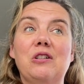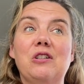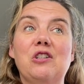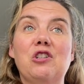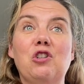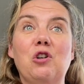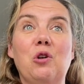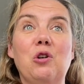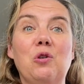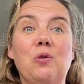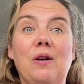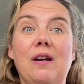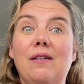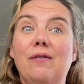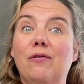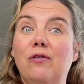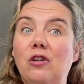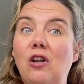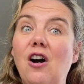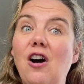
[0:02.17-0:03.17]
to show you a
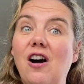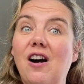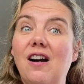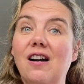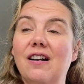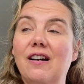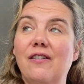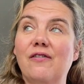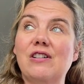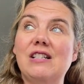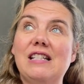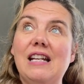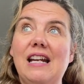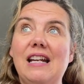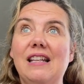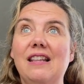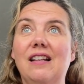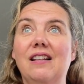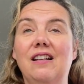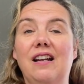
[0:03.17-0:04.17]
vlog of a day
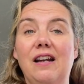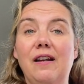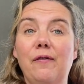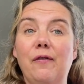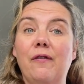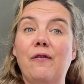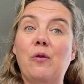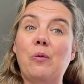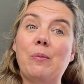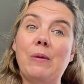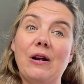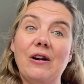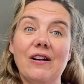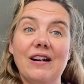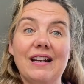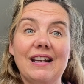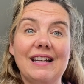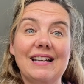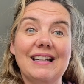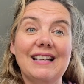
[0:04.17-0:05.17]
in the life of an
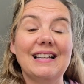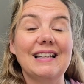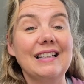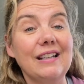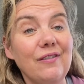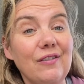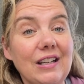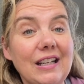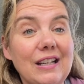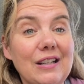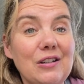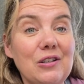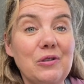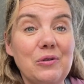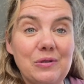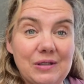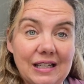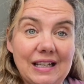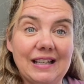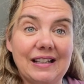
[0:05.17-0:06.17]
American living in
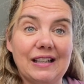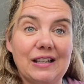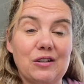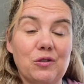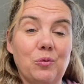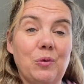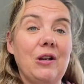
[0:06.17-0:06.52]
New Zealand.